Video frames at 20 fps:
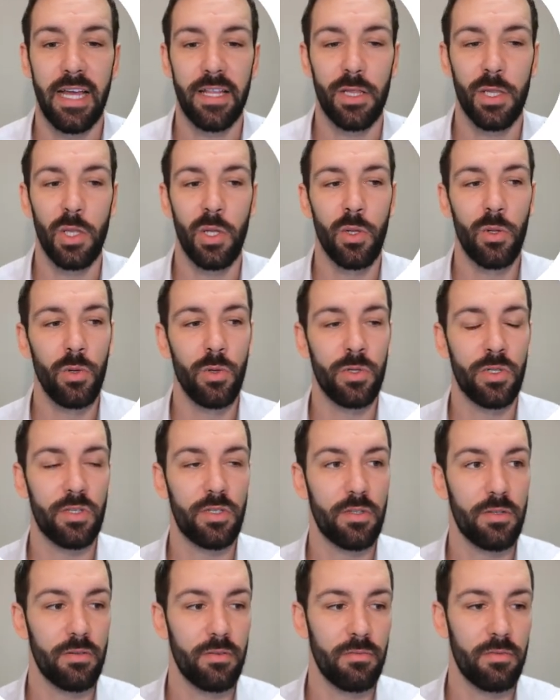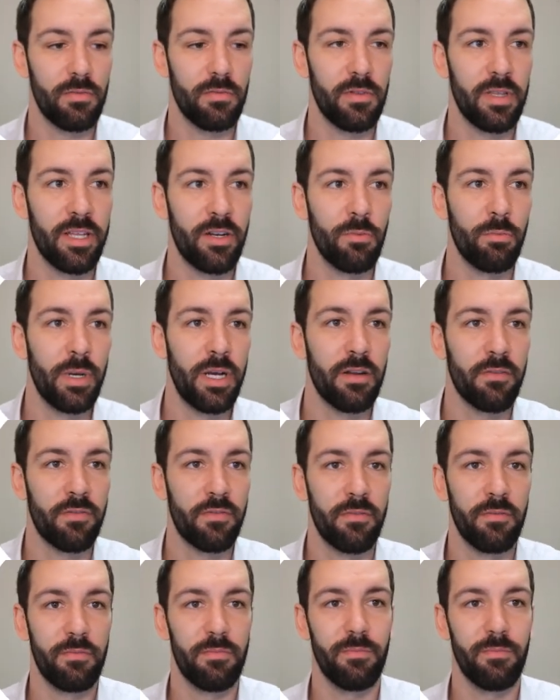that loose little bit of